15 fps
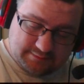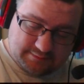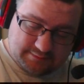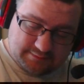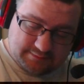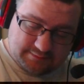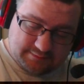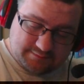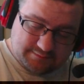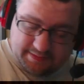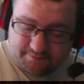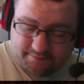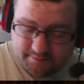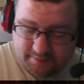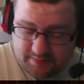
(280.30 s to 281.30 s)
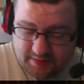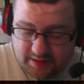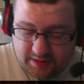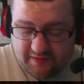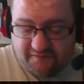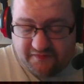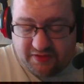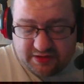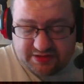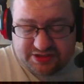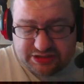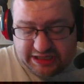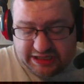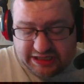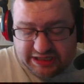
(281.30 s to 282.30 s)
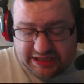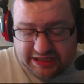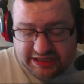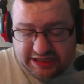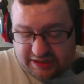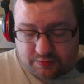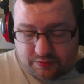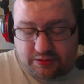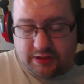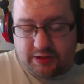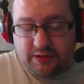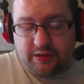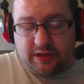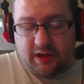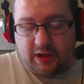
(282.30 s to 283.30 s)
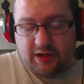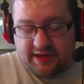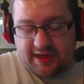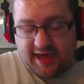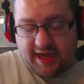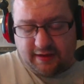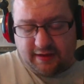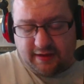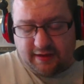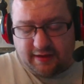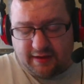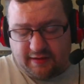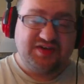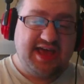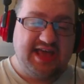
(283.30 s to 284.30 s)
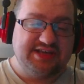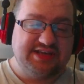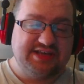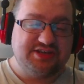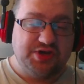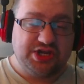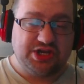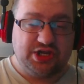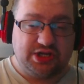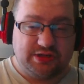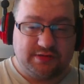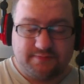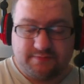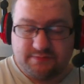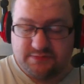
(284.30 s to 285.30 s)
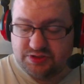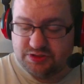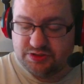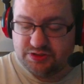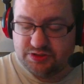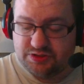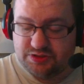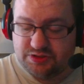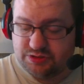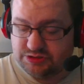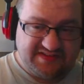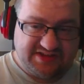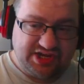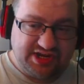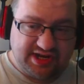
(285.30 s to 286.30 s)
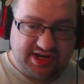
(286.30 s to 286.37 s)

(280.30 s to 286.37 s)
But, for those of you that don't know, Kale, first of all, has critical, just like Vegeta.